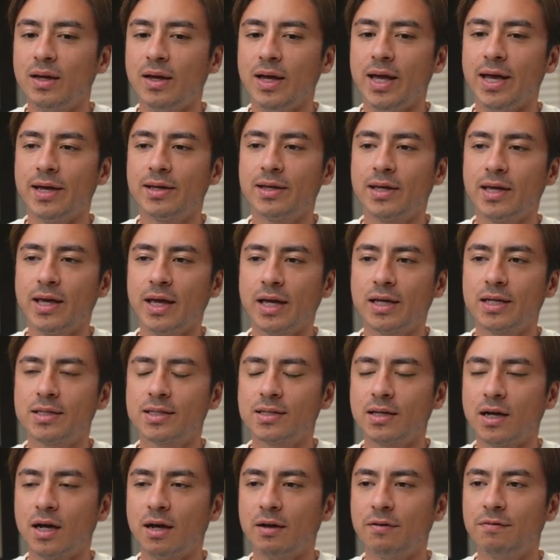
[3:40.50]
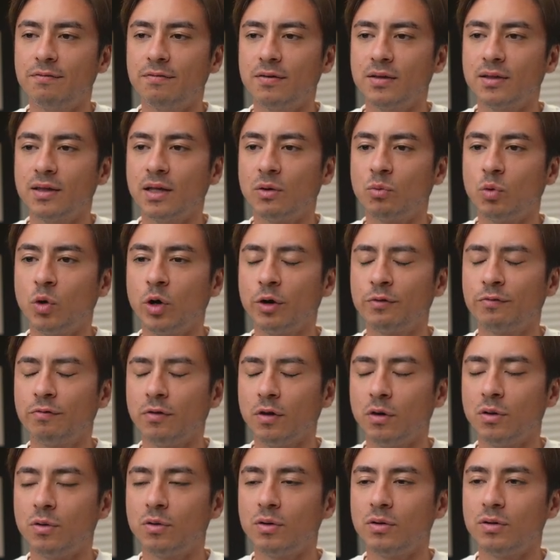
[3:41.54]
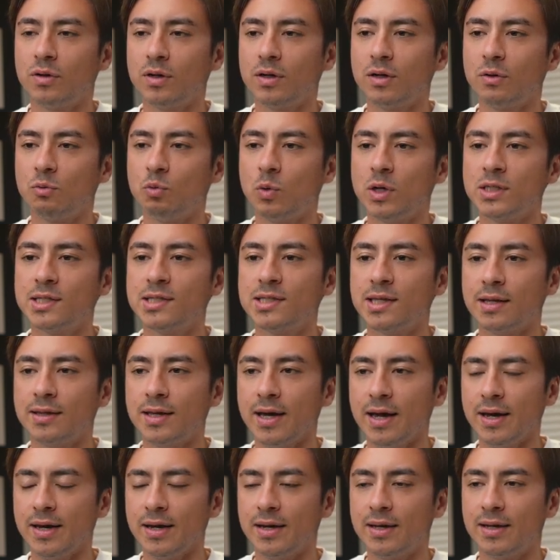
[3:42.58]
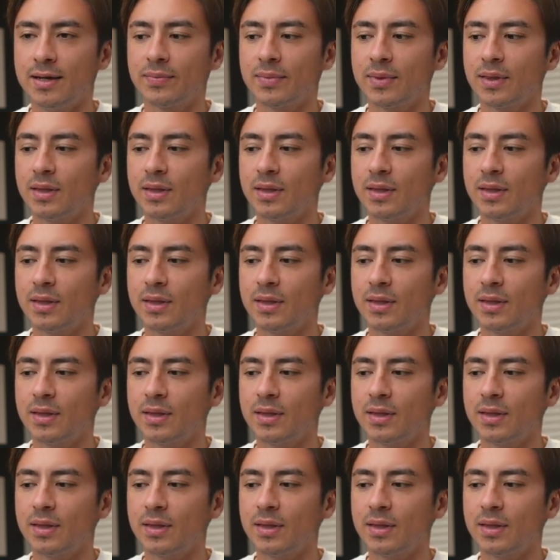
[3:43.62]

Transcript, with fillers: it kicks off the workflow once a day,